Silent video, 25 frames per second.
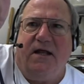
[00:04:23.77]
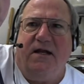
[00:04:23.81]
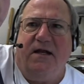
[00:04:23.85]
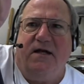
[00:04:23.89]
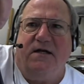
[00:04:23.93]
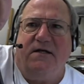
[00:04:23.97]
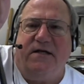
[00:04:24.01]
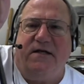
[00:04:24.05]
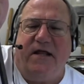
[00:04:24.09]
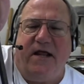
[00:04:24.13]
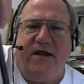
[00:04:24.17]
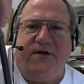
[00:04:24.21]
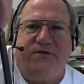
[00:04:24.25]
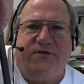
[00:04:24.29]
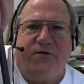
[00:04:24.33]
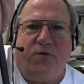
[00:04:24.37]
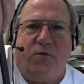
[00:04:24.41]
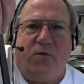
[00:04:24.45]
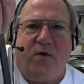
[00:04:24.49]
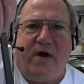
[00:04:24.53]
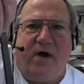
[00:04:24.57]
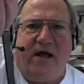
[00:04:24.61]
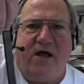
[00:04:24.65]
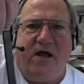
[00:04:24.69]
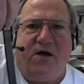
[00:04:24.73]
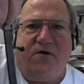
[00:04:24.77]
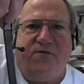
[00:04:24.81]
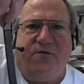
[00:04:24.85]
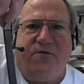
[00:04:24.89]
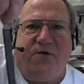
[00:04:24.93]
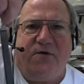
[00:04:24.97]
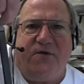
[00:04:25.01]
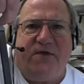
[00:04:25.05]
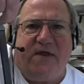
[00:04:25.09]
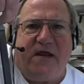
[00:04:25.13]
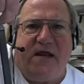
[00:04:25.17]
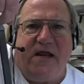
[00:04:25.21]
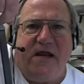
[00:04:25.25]
and it takes a while
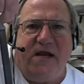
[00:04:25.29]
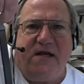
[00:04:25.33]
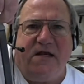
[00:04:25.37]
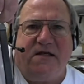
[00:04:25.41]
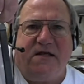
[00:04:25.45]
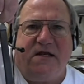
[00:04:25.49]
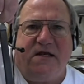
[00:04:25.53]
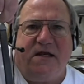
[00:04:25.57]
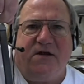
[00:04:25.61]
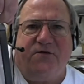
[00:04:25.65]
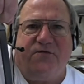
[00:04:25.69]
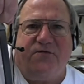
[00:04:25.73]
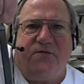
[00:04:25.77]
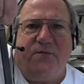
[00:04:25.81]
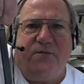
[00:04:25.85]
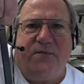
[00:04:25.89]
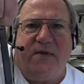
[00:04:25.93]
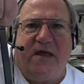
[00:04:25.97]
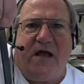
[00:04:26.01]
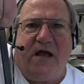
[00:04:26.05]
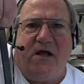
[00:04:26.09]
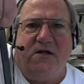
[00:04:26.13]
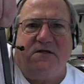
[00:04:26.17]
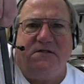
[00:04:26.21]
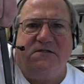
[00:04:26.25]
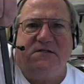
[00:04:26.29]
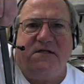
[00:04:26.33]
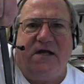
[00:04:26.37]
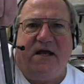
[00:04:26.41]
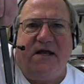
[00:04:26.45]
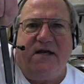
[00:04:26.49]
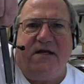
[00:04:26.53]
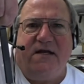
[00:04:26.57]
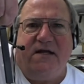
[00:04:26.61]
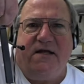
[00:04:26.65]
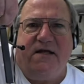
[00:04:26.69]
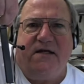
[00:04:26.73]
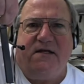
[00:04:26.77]
for the heat to get from the
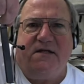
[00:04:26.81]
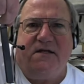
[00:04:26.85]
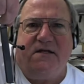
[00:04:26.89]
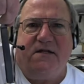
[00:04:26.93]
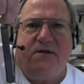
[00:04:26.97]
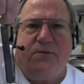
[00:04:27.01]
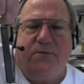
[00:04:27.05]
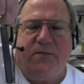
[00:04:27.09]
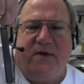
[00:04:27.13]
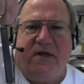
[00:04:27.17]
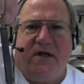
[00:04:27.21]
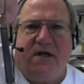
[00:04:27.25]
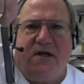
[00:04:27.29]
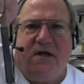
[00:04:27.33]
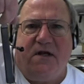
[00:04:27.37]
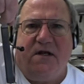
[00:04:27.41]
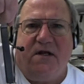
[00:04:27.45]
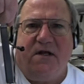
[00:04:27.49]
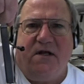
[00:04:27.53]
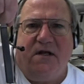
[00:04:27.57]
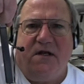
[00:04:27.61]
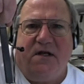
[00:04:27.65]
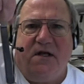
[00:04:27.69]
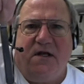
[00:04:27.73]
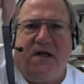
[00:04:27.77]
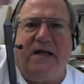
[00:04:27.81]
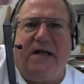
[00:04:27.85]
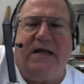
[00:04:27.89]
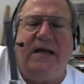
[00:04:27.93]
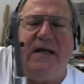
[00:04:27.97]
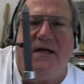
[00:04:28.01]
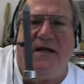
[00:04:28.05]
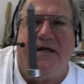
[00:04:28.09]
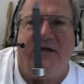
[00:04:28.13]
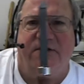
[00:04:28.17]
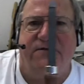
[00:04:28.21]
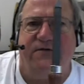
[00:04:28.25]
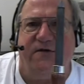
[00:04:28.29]
outside to get to the middle.
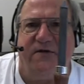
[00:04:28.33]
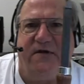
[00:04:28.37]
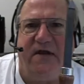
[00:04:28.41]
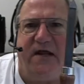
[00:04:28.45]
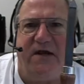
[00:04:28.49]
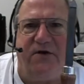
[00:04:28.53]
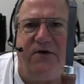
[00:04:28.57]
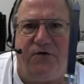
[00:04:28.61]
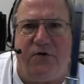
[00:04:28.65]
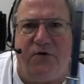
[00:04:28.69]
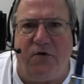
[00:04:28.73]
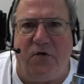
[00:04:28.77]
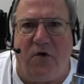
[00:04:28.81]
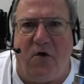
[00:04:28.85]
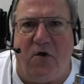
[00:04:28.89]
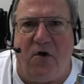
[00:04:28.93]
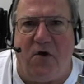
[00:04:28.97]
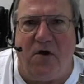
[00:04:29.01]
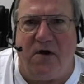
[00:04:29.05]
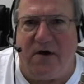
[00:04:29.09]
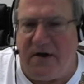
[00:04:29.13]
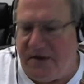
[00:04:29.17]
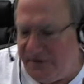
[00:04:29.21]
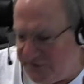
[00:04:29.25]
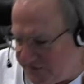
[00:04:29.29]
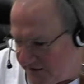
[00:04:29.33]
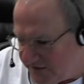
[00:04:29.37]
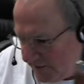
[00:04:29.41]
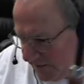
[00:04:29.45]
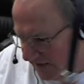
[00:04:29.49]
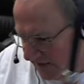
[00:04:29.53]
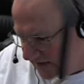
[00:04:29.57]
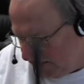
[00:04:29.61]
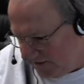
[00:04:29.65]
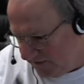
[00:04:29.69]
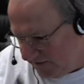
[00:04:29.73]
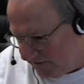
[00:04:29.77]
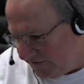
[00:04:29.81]
It doesn't take too long on
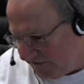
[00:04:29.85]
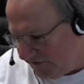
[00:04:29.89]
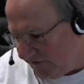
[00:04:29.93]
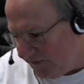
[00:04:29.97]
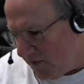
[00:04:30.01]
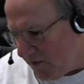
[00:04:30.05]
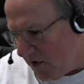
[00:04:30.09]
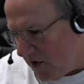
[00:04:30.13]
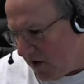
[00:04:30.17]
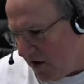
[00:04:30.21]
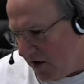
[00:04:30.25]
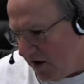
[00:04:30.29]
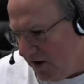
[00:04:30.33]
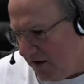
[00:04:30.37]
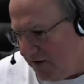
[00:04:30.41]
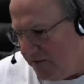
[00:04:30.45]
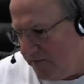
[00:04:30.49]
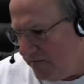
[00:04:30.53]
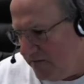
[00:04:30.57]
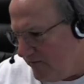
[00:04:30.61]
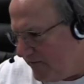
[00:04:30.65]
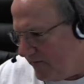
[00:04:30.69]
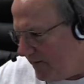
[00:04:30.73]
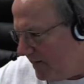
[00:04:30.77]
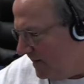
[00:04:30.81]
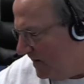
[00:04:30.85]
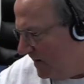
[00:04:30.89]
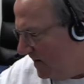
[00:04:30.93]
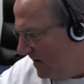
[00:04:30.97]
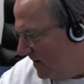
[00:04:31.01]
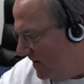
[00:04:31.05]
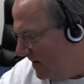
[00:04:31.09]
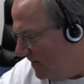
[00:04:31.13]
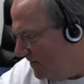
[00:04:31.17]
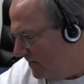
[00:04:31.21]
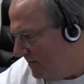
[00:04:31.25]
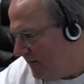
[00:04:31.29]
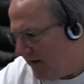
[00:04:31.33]
something this small,
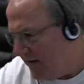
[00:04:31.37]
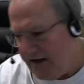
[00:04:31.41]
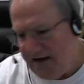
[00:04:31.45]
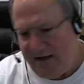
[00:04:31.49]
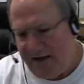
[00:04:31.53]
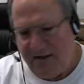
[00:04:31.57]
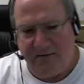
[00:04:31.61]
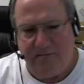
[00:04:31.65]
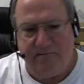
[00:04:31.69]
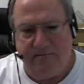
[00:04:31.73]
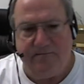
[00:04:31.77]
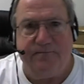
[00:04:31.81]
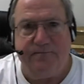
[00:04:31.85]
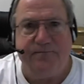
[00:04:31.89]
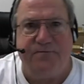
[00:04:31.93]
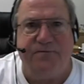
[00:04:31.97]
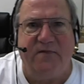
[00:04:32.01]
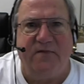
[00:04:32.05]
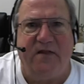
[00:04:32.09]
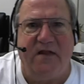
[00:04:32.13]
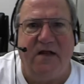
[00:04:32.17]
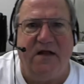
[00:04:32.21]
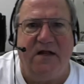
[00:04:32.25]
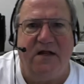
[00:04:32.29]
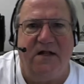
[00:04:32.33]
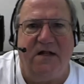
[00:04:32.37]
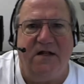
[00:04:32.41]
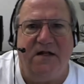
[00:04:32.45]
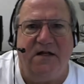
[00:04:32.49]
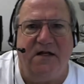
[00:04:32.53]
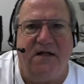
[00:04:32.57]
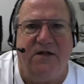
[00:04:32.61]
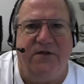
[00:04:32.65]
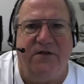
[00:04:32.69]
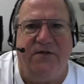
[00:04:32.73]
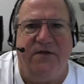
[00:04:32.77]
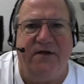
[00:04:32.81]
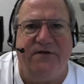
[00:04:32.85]
but
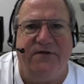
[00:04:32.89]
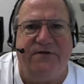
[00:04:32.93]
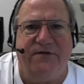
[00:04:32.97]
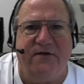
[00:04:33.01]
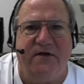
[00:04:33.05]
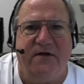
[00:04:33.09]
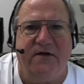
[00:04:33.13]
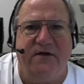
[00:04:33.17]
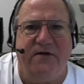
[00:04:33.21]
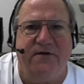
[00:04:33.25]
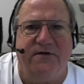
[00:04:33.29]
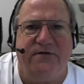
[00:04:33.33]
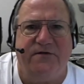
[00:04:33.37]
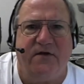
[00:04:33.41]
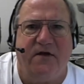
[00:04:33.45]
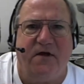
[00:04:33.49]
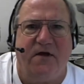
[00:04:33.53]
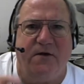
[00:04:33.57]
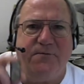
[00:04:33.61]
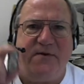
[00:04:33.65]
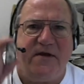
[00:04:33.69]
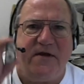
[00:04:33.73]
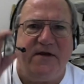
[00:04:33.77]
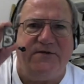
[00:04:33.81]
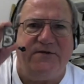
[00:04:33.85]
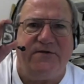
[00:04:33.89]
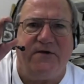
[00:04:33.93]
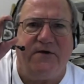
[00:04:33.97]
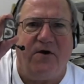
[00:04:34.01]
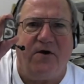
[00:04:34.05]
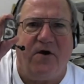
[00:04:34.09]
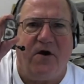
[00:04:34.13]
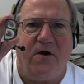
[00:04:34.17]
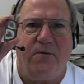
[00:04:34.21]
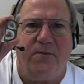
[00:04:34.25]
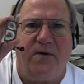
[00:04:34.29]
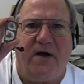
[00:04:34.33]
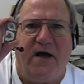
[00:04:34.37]
this is a piece of
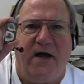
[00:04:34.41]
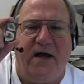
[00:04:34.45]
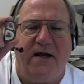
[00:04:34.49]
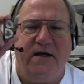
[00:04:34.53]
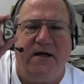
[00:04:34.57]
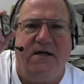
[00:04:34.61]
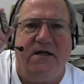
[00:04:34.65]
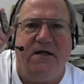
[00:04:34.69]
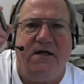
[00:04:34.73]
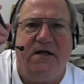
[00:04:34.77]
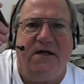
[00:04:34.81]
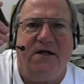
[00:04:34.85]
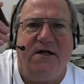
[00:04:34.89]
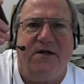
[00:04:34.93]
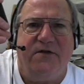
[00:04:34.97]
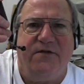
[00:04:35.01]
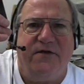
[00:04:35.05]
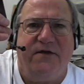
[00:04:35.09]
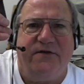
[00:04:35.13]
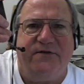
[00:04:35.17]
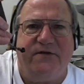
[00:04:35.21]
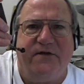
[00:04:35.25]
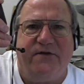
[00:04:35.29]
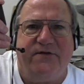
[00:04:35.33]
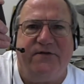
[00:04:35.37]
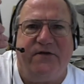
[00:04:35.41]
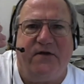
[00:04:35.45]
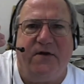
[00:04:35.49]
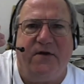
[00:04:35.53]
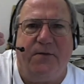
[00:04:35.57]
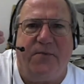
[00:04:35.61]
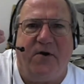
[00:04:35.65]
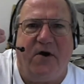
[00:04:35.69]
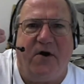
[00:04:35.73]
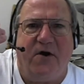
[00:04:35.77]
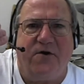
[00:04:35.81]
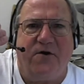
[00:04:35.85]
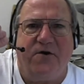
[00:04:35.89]
carbide. This is a
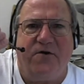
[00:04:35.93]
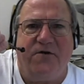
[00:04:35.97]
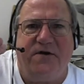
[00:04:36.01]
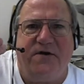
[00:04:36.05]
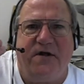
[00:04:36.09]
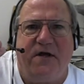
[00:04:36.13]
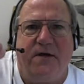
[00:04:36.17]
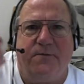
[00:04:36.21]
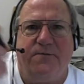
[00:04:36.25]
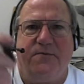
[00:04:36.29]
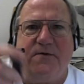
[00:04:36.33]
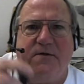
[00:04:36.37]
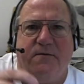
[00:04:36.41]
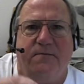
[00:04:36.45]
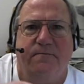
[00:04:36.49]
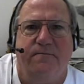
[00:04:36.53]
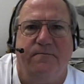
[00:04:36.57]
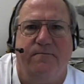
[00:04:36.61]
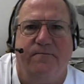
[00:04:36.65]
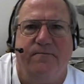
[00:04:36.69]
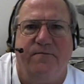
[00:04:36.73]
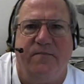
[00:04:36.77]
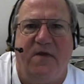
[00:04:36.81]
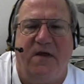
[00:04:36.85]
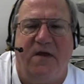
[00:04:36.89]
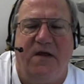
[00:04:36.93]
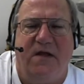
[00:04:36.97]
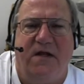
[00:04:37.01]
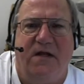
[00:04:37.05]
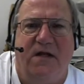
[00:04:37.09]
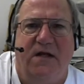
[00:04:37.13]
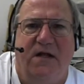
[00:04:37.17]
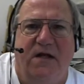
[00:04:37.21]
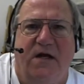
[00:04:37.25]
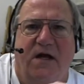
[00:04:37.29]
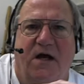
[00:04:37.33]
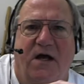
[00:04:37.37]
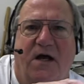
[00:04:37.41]
debarker tip.
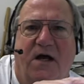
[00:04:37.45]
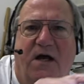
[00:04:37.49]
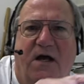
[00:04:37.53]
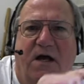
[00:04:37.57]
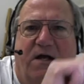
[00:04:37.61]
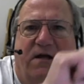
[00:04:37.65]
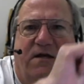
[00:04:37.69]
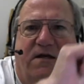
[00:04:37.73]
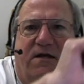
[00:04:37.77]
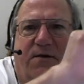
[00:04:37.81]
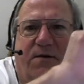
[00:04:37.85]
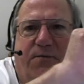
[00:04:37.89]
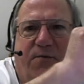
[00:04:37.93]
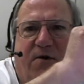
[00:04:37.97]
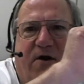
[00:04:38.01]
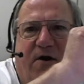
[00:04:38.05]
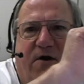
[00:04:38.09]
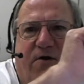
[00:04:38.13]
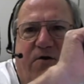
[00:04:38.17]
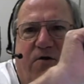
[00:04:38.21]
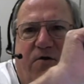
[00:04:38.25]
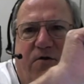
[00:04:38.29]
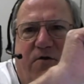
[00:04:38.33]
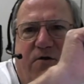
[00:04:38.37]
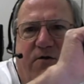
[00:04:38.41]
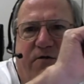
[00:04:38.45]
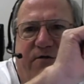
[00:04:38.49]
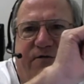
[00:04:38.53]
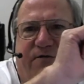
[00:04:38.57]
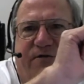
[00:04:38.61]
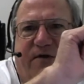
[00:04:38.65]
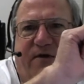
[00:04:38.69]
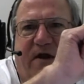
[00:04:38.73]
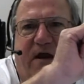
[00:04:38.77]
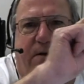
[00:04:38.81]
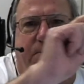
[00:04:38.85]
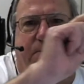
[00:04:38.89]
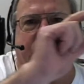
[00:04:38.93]
Uh,
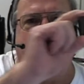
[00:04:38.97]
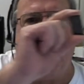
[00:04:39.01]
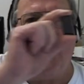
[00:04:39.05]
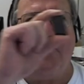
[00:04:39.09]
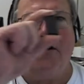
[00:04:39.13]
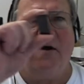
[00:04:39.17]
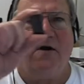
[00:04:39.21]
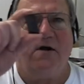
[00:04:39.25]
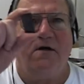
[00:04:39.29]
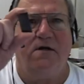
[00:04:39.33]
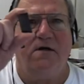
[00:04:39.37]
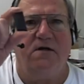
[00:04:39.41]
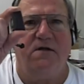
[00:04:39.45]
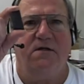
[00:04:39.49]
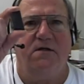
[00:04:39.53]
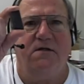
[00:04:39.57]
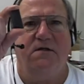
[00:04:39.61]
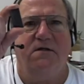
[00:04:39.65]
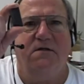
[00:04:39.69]
debarkers take bark